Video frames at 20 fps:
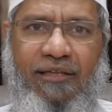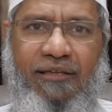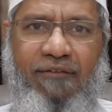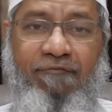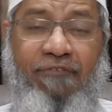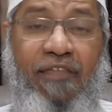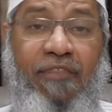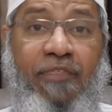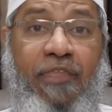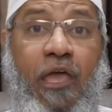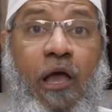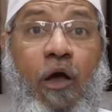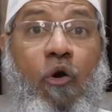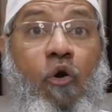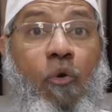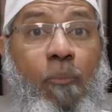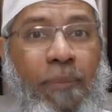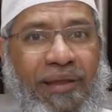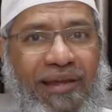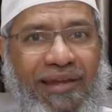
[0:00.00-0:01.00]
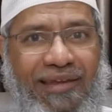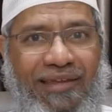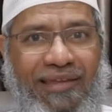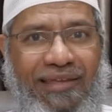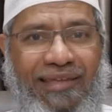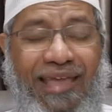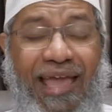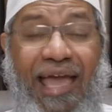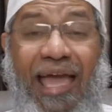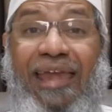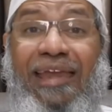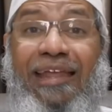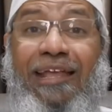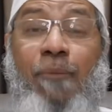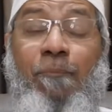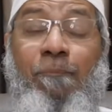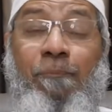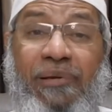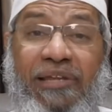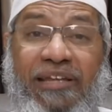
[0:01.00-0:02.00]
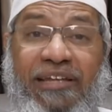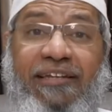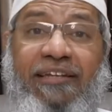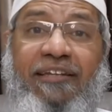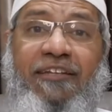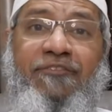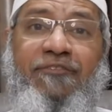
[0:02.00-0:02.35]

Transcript: when they're openly and completely